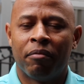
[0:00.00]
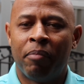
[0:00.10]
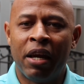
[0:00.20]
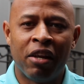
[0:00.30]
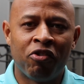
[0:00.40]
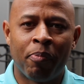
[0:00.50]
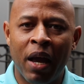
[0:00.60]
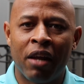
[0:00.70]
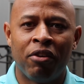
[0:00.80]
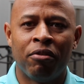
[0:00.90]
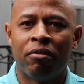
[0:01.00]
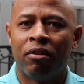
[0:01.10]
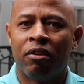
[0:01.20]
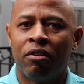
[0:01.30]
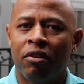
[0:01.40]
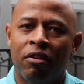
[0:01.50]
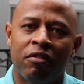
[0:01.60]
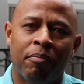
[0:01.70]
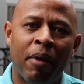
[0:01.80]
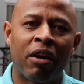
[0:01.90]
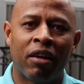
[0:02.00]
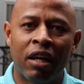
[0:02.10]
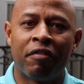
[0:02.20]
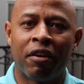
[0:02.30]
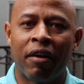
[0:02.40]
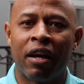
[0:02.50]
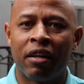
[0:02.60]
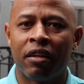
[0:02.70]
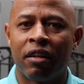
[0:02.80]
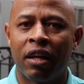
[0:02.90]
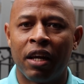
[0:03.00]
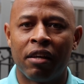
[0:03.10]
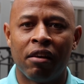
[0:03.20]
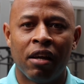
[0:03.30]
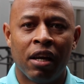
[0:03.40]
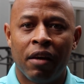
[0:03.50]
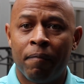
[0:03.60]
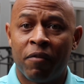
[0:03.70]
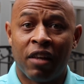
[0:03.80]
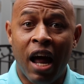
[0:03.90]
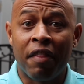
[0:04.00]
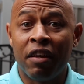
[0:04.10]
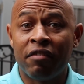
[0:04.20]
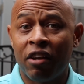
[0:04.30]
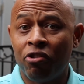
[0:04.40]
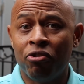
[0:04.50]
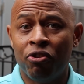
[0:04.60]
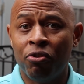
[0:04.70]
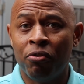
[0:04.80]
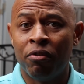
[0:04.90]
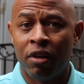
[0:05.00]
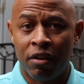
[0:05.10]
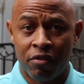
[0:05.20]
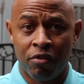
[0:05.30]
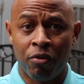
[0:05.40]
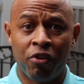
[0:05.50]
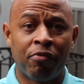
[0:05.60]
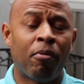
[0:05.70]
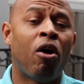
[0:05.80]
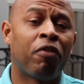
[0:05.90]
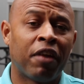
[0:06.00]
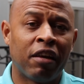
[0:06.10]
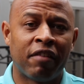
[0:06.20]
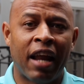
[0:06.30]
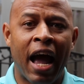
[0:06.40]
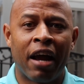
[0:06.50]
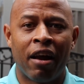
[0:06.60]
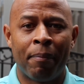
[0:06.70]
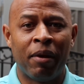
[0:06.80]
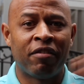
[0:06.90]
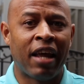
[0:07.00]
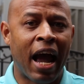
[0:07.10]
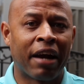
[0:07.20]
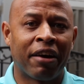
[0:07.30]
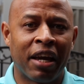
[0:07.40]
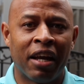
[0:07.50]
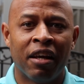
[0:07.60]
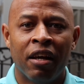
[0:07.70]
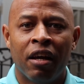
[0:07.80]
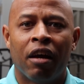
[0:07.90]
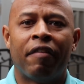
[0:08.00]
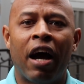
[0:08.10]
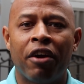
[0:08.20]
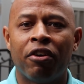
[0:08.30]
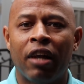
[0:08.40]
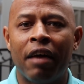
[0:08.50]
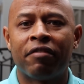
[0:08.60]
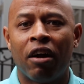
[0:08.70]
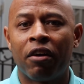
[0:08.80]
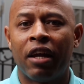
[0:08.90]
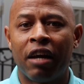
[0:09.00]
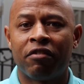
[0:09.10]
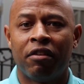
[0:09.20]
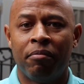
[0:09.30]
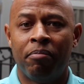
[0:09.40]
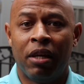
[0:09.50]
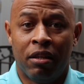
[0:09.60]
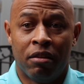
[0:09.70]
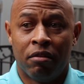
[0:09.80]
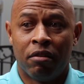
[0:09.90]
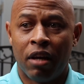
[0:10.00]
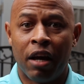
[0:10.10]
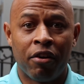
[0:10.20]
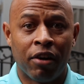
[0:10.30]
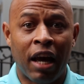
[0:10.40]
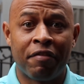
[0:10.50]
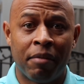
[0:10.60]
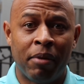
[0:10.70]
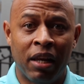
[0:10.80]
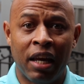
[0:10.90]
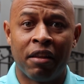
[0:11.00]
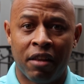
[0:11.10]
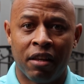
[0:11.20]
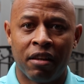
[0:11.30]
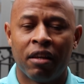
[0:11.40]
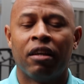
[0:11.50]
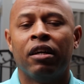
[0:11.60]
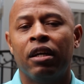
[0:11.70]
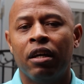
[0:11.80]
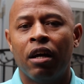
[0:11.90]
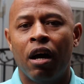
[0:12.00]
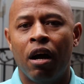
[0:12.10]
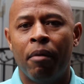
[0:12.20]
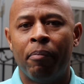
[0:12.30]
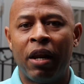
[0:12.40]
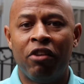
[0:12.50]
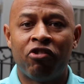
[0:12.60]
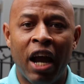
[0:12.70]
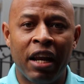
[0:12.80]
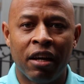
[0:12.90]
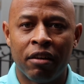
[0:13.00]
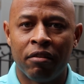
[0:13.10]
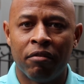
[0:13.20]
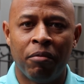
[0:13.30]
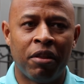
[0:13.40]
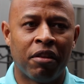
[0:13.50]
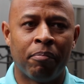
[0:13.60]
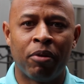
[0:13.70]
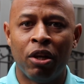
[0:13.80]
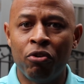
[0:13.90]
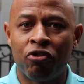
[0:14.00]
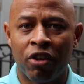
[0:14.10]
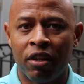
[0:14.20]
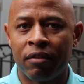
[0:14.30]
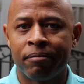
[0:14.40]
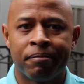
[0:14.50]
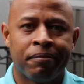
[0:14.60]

being in Japan, you, you it's a better living, right? Like, it's a lot of things that you do. It's literally small things that add up into the aggregate of how your lifestyle can actually be, how your life can be lengthened. Um, but in China, with the pollution,